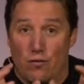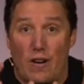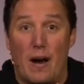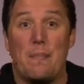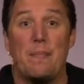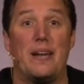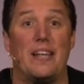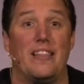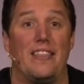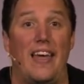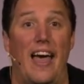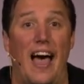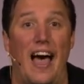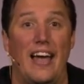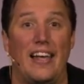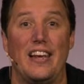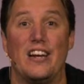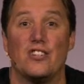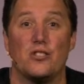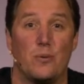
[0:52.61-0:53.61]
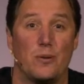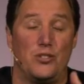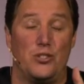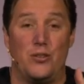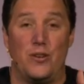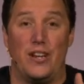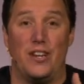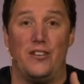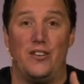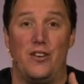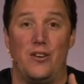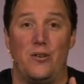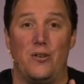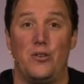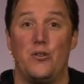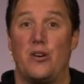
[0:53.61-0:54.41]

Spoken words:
remedy that, here's what you can do.